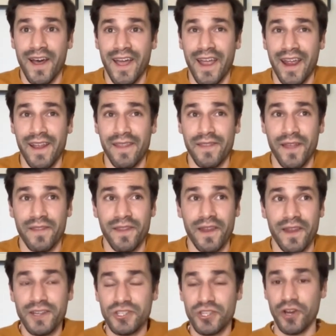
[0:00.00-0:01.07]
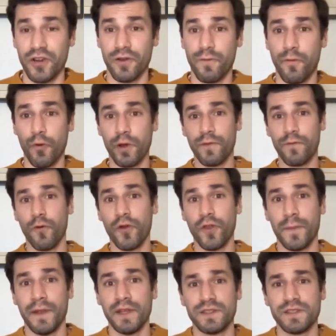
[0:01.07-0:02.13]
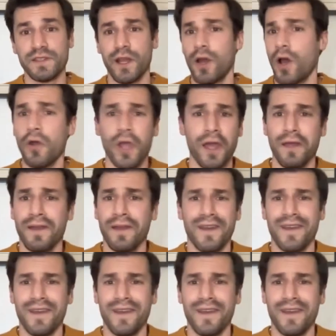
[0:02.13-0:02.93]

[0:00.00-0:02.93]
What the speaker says: And then the next year in 44, they basically said, okay,